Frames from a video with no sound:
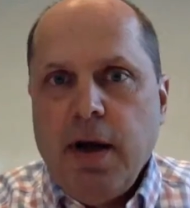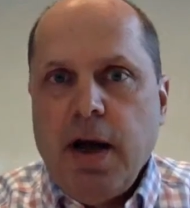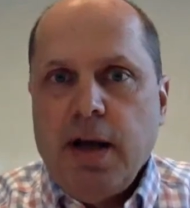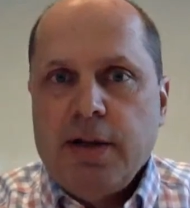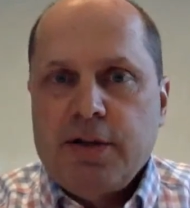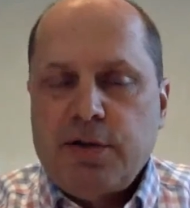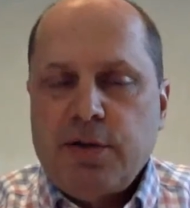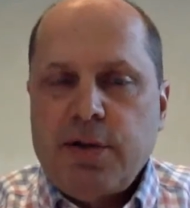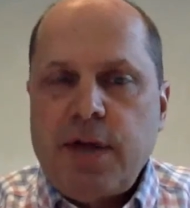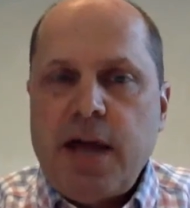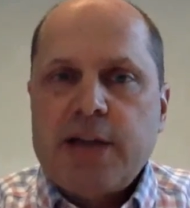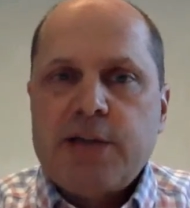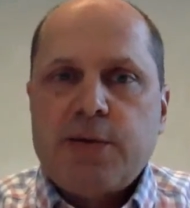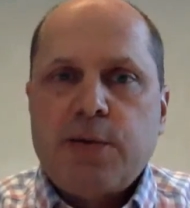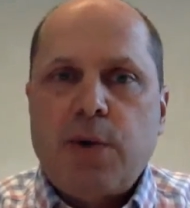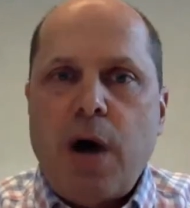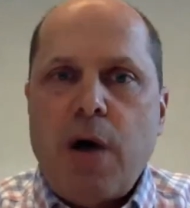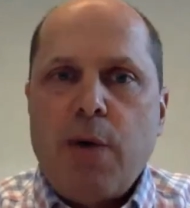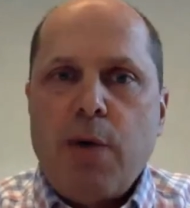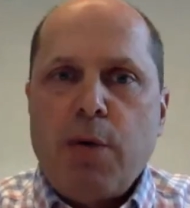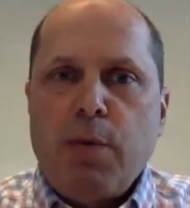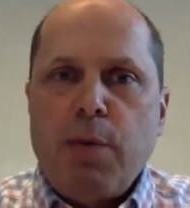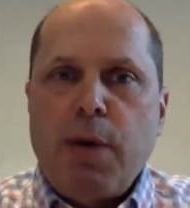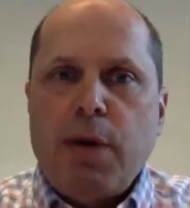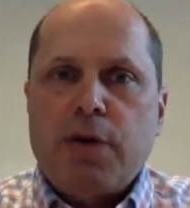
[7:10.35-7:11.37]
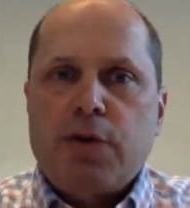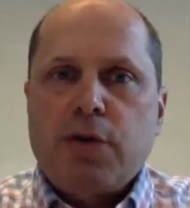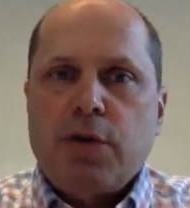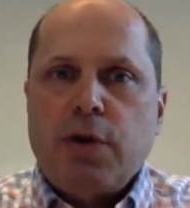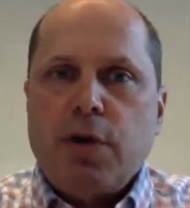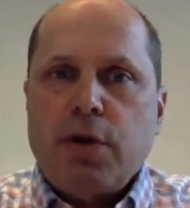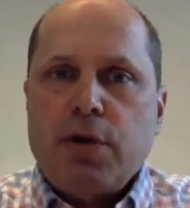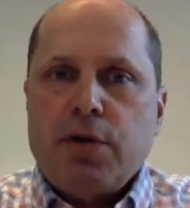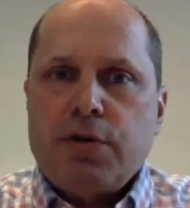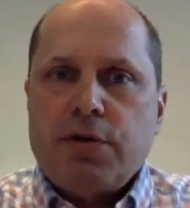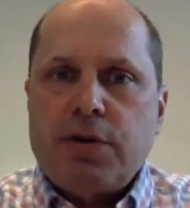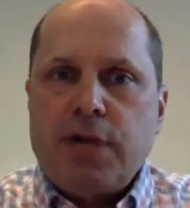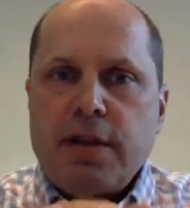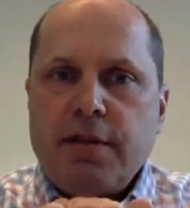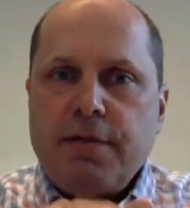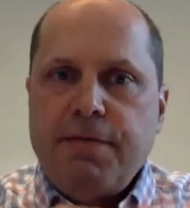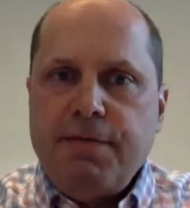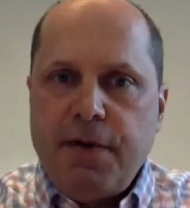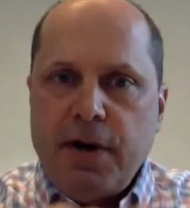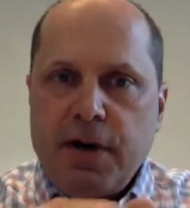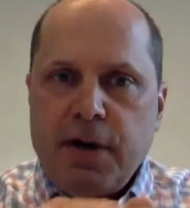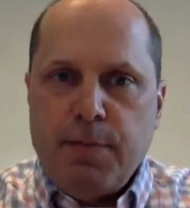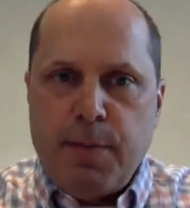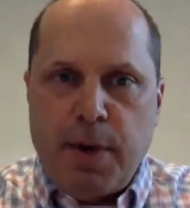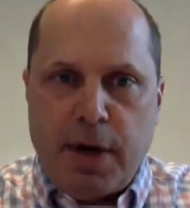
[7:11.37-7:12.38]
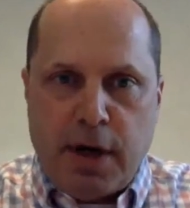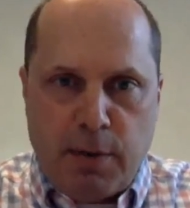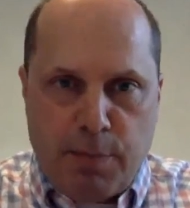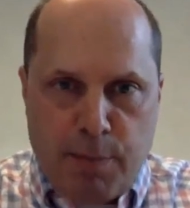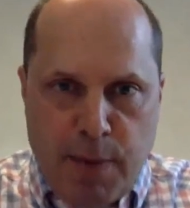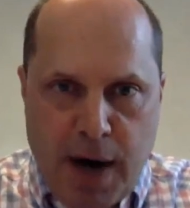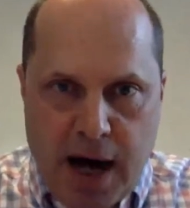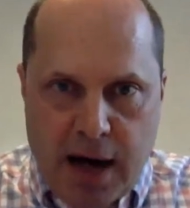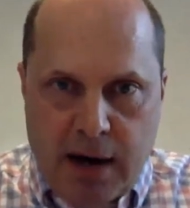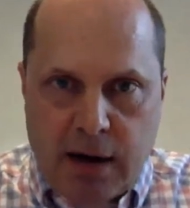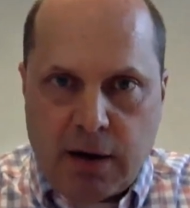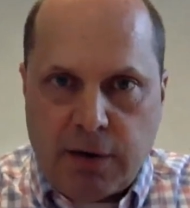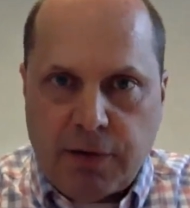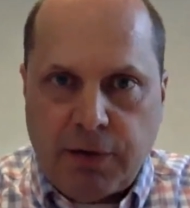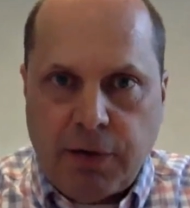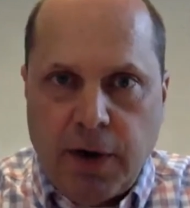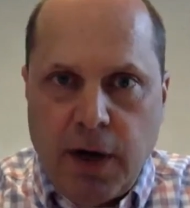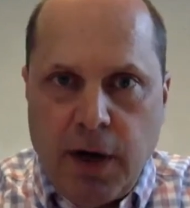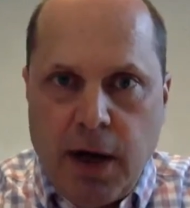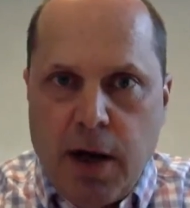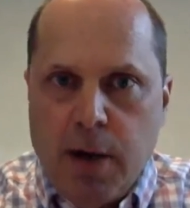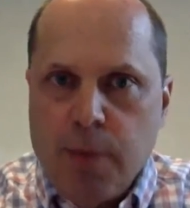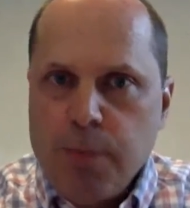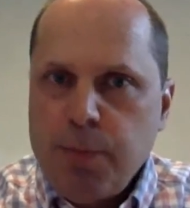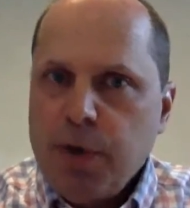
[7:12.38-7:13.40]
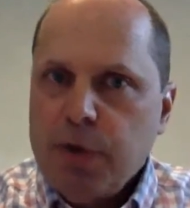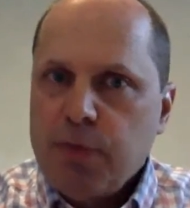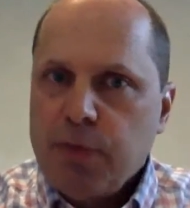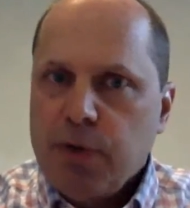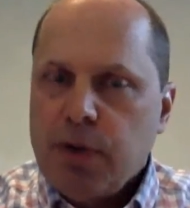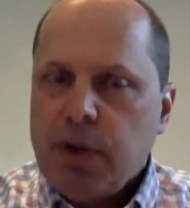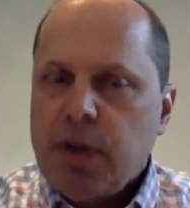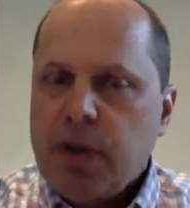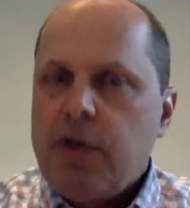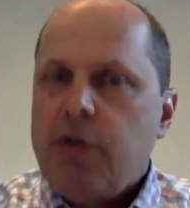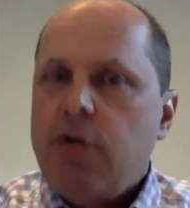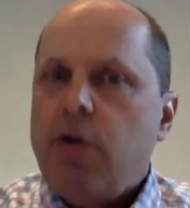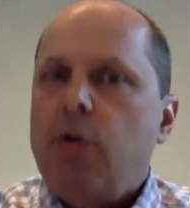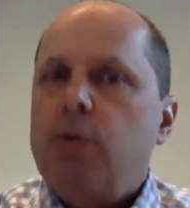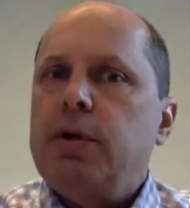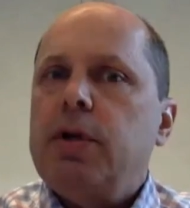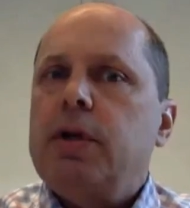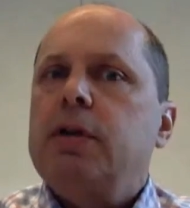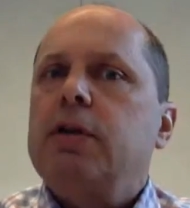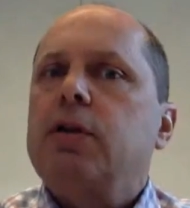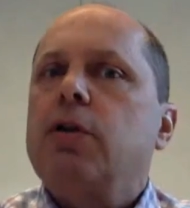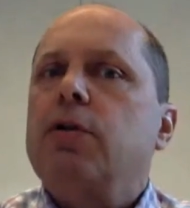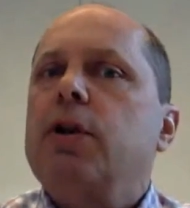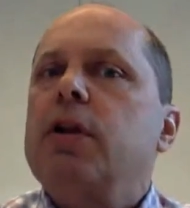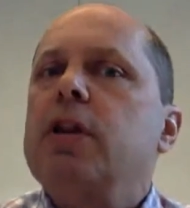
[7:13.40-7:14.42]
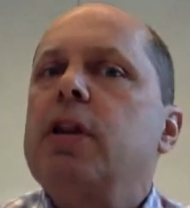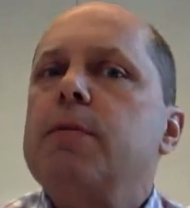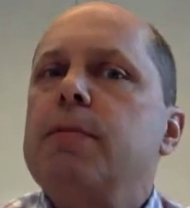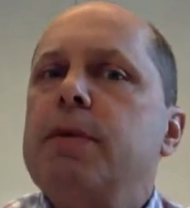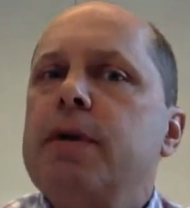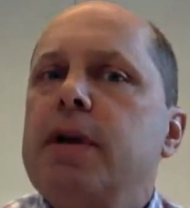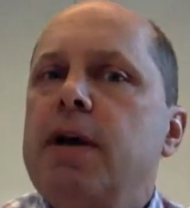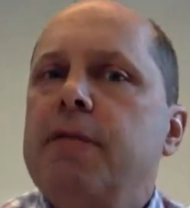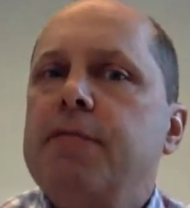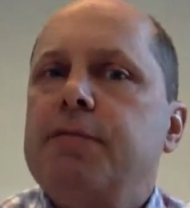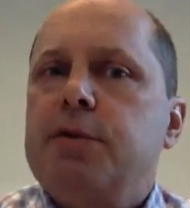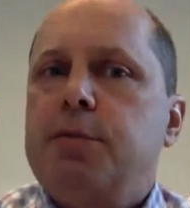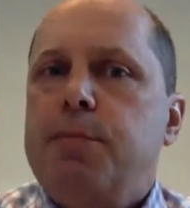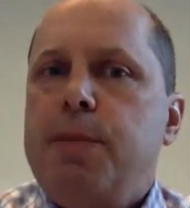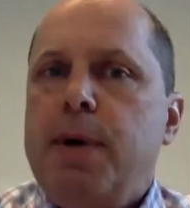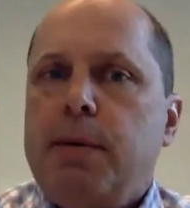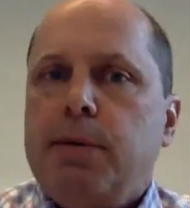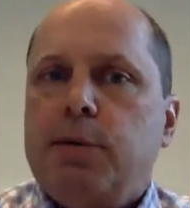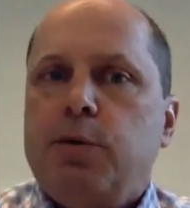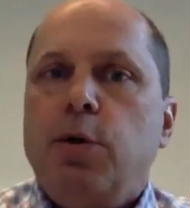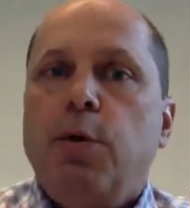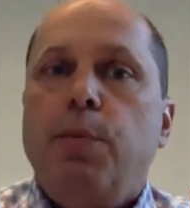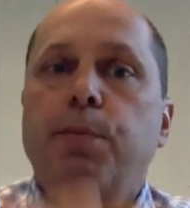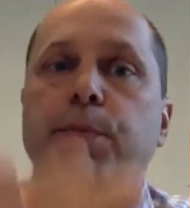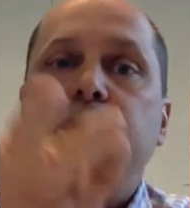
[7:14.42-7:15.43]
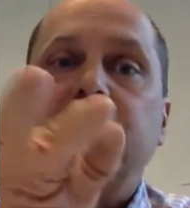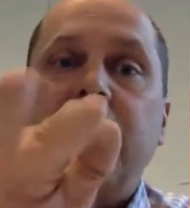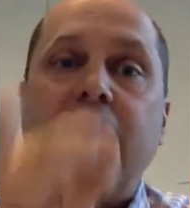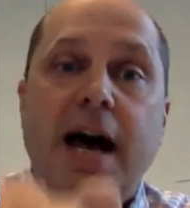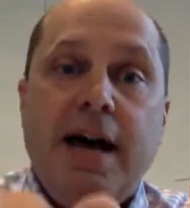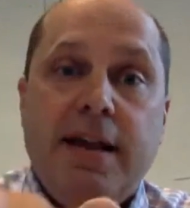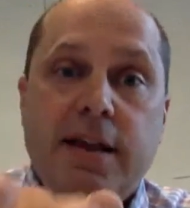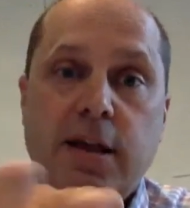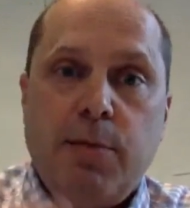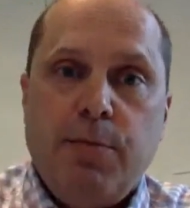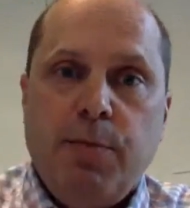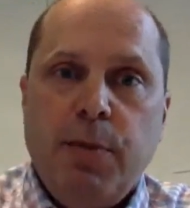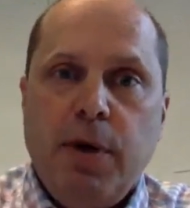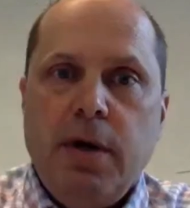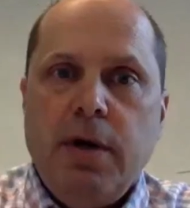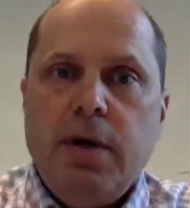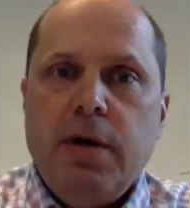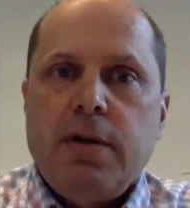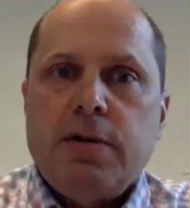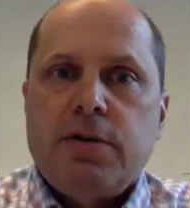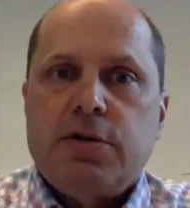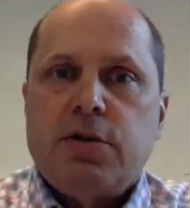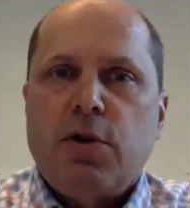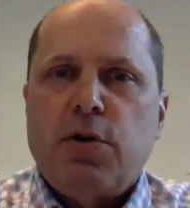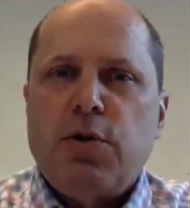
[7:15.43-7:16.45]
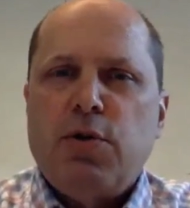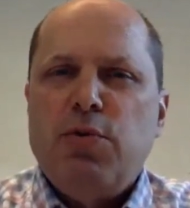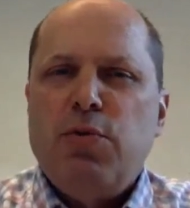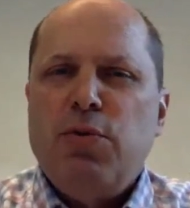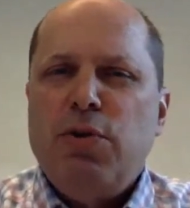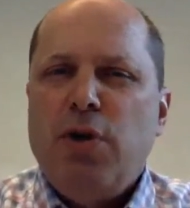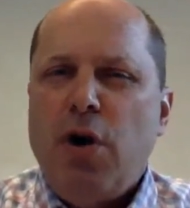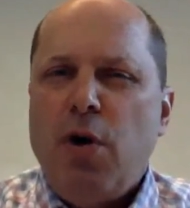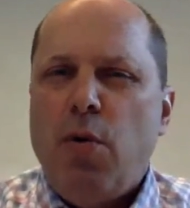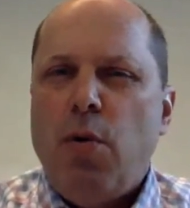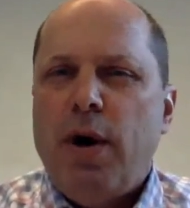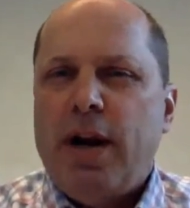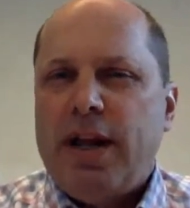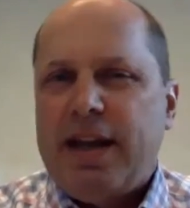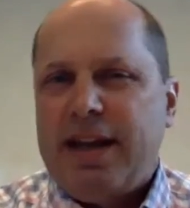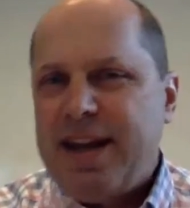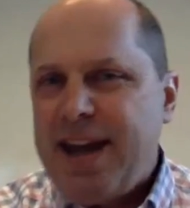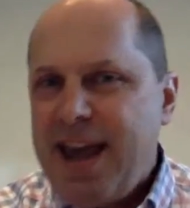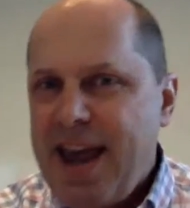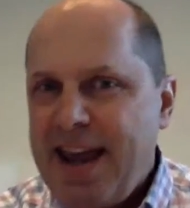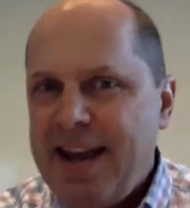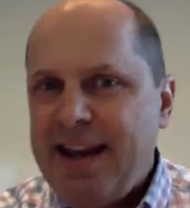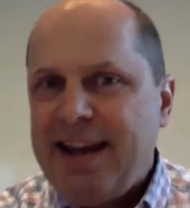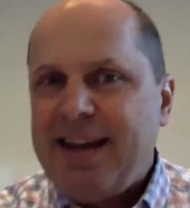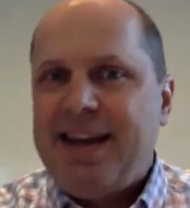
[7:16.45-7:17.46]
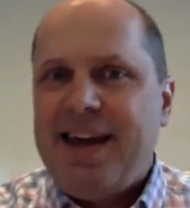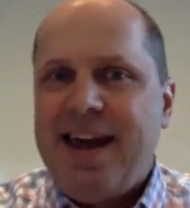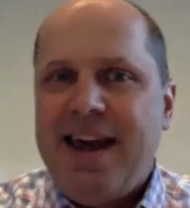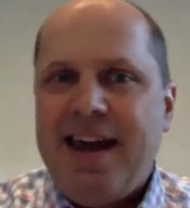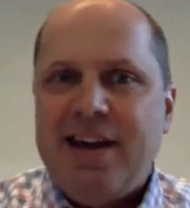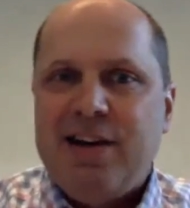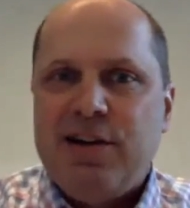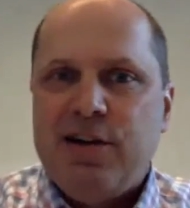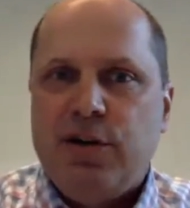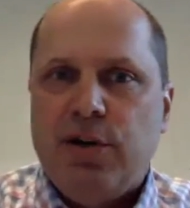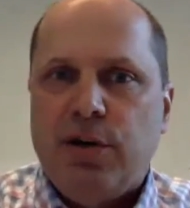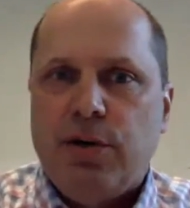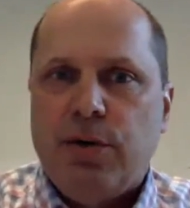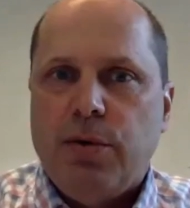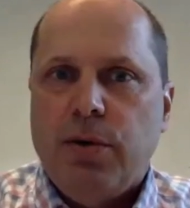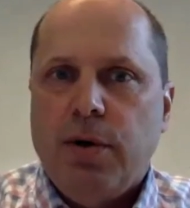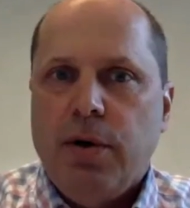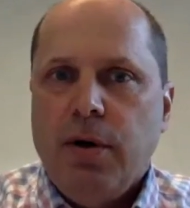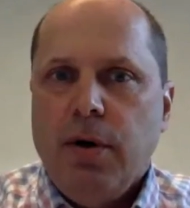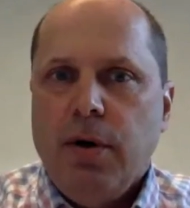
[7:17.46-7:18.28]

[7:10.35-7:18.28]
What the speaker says: And so that's why we make sure you understand the fundamental models, but really you're only learning them enough to be able to apply them. So you know what it can and can't do.